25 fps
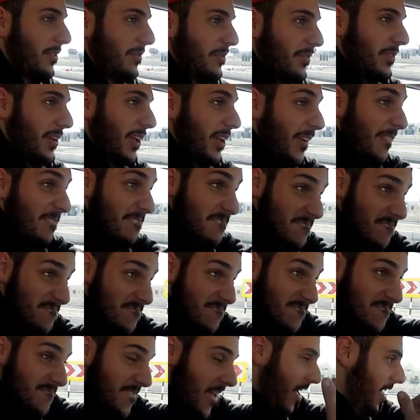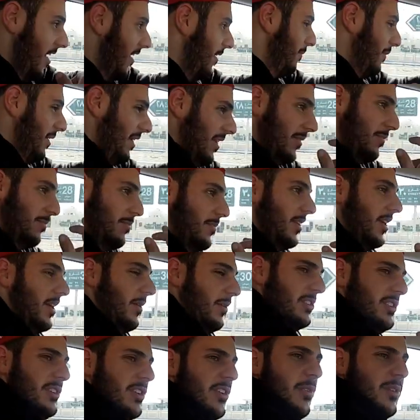finger, middle,
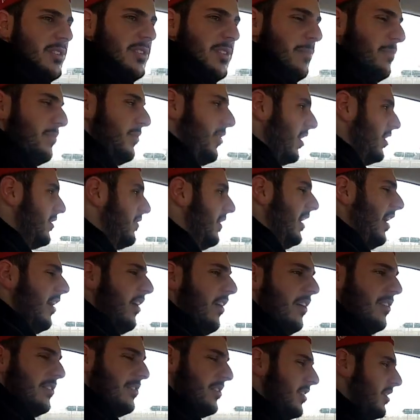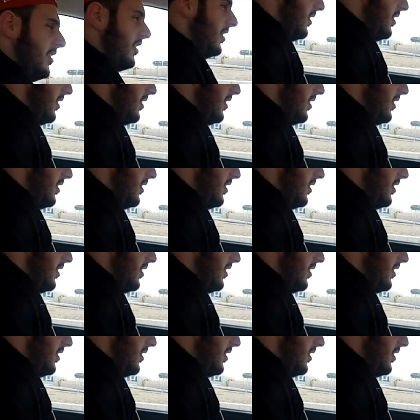what's some dog's finger called?